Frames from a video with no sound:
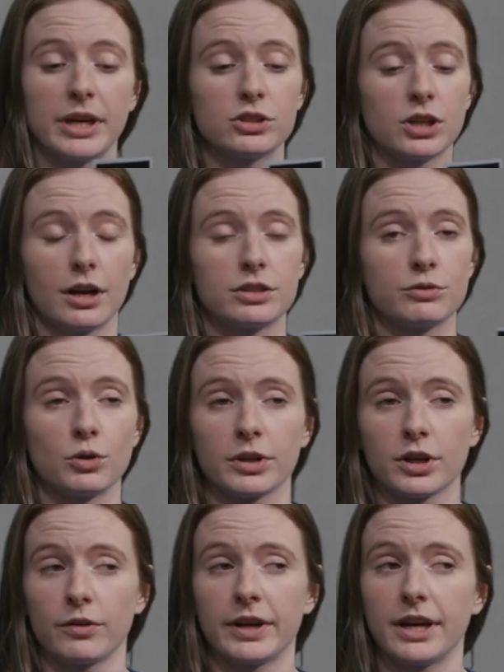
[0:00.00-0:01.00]
to be in charge of
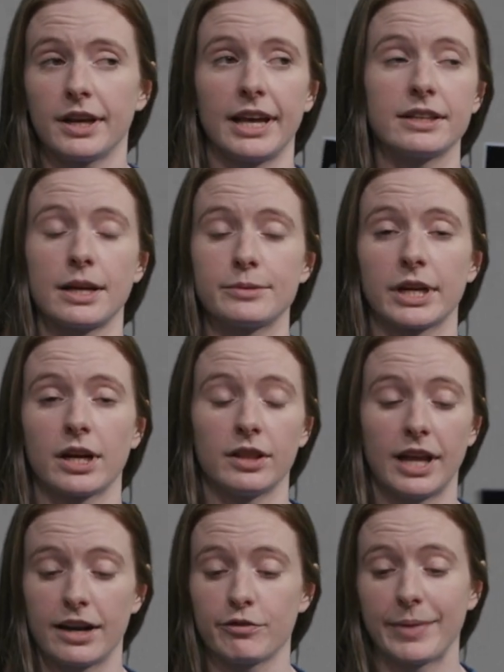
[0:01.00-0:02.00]
North Korea. That sounds like a
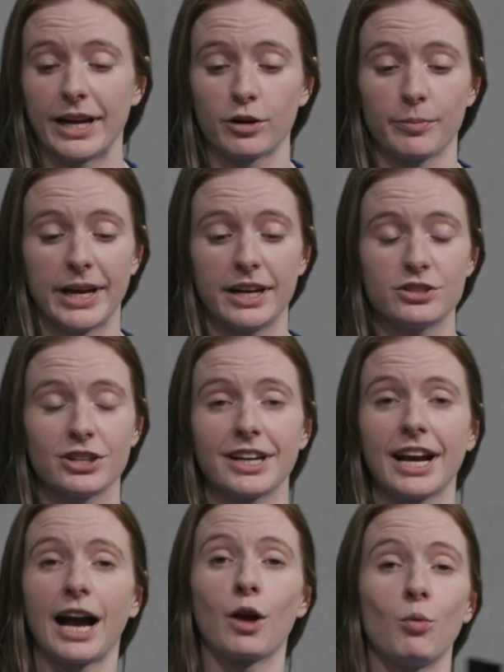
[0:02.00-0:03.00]
lot of
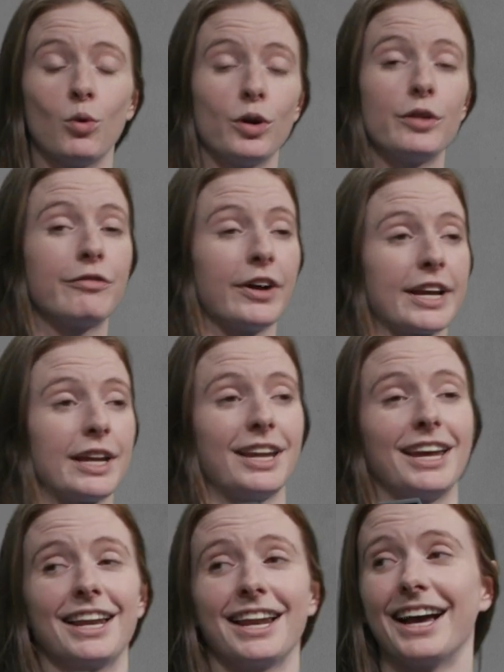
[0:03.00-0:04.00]
micromanaging. I would
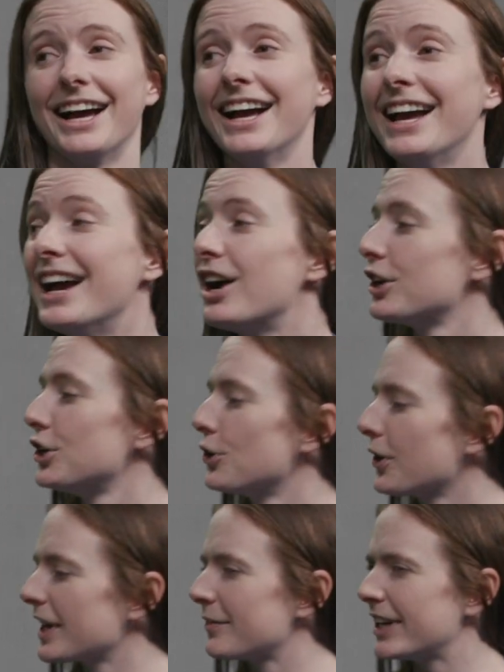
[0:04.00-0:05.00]
fucking, you
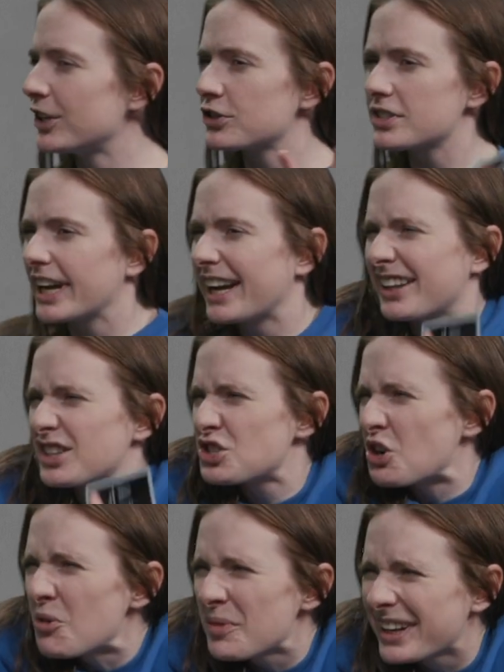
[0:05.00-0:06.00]
know what I mean? You're just like
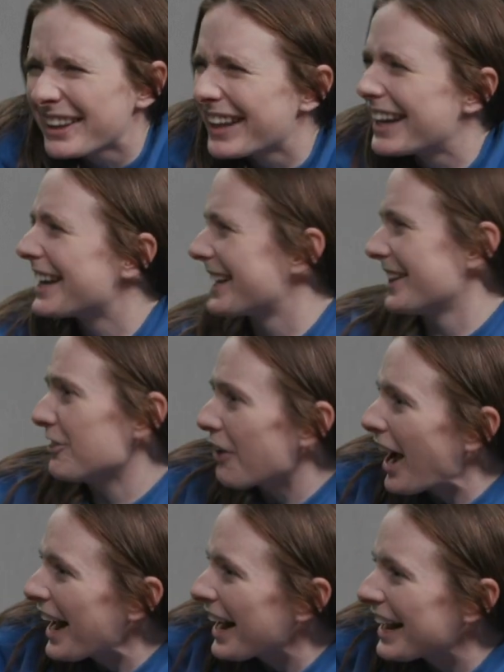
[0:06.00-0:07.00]
somewhat so like, people.
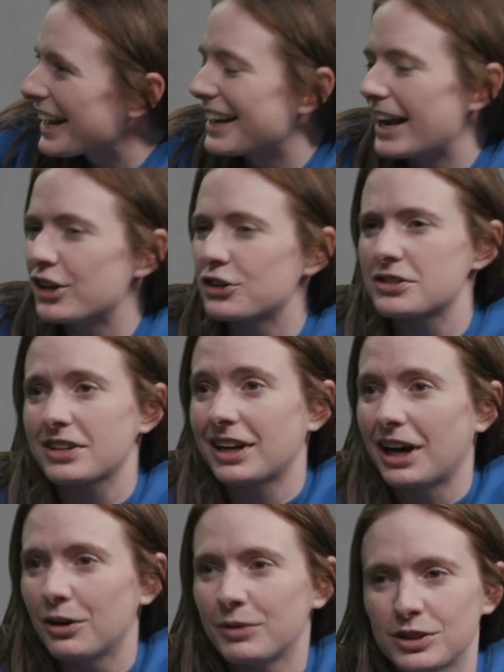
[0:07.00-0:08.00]
Right. And you're just
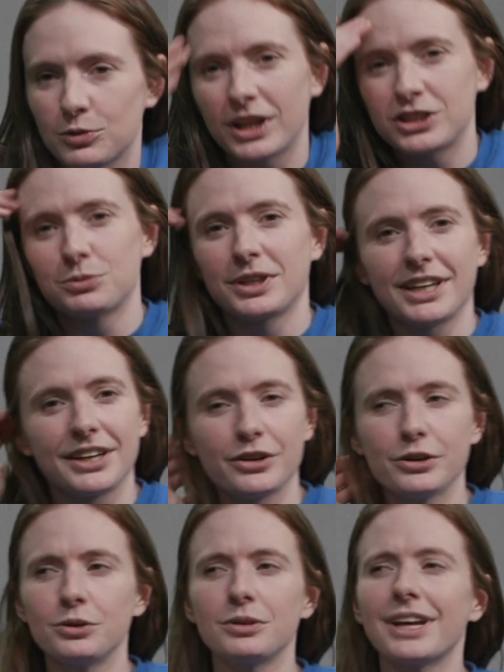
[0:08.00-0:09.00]
like always watching what they
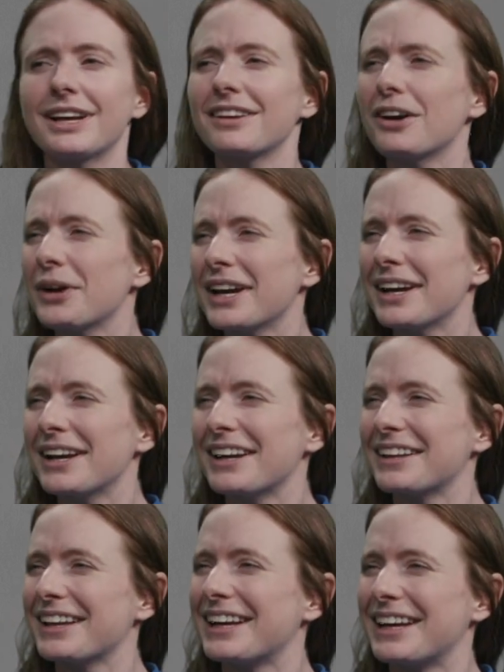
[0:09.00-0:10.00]
do. Like,
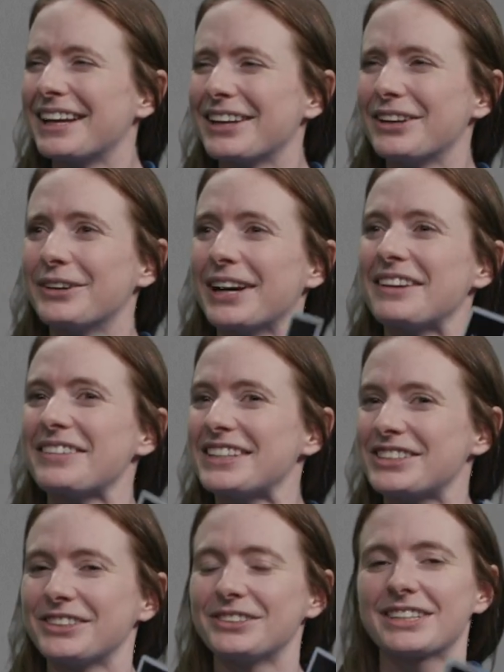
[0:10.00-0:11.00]
okay, like you have
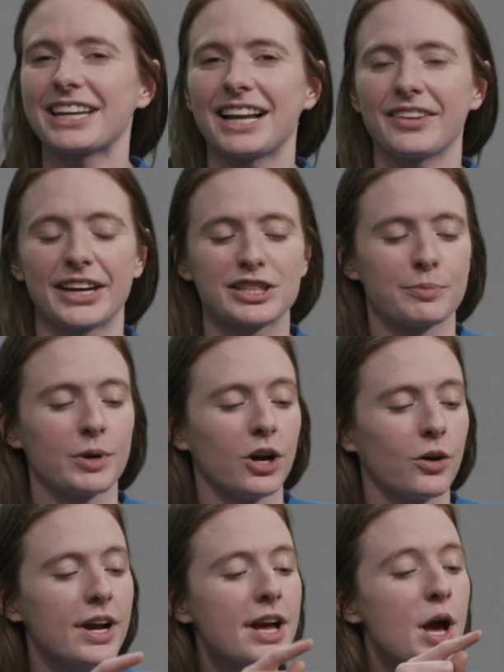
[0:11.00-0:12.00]
issues. Get on
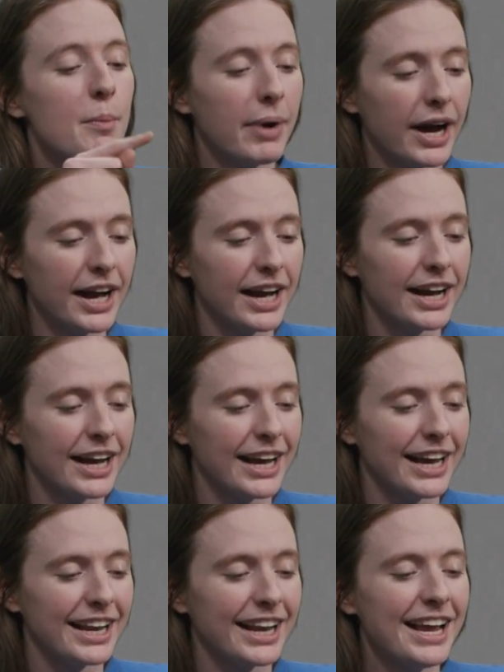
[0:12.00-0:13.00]
Lexapro.
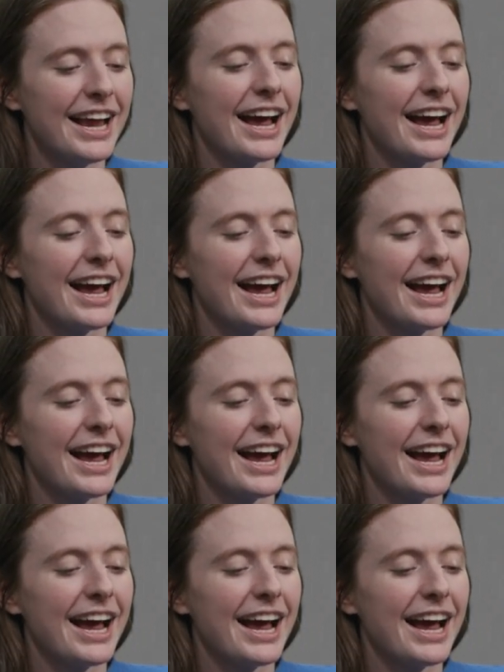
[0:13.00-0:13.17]
But